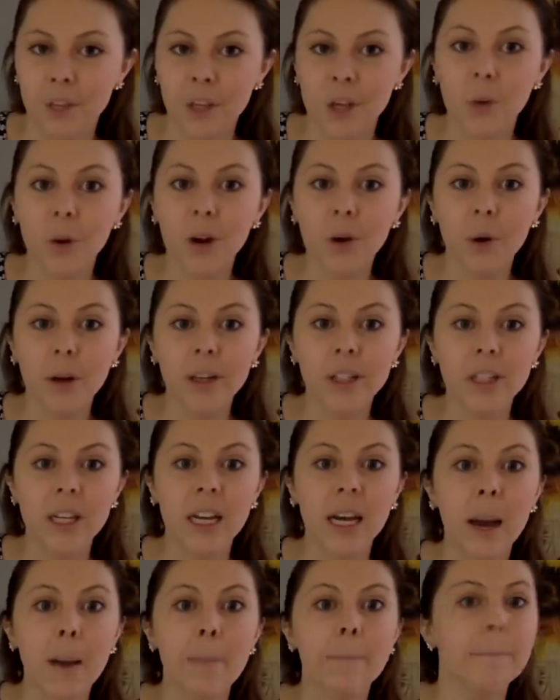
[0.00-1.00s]
you are going to
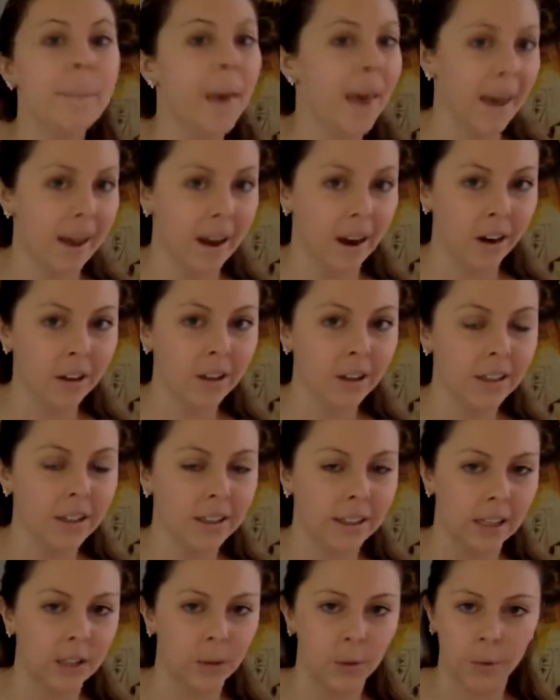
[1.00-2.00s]
compare, because
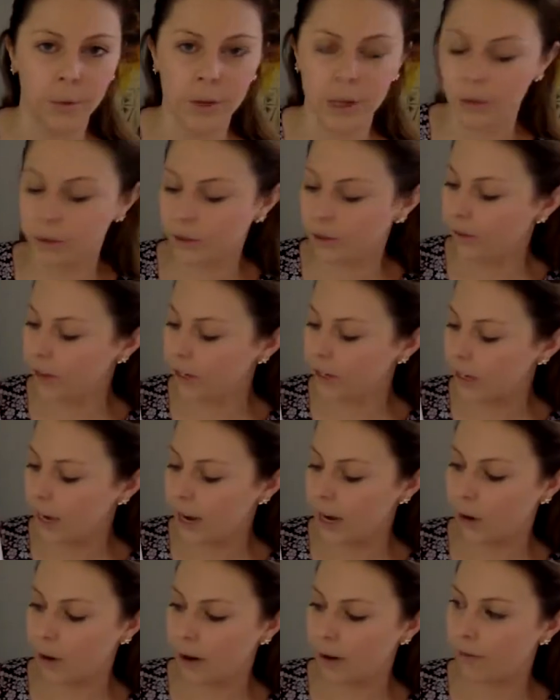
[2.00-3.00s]
that's what we use a Venn
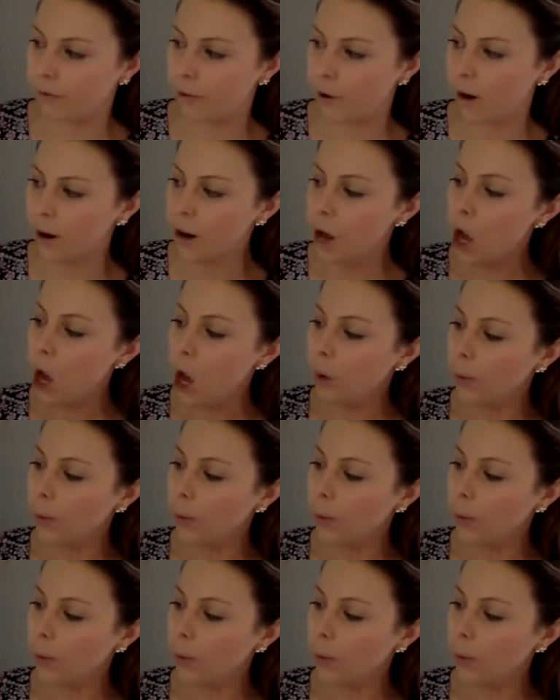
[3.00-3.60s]
diagram for.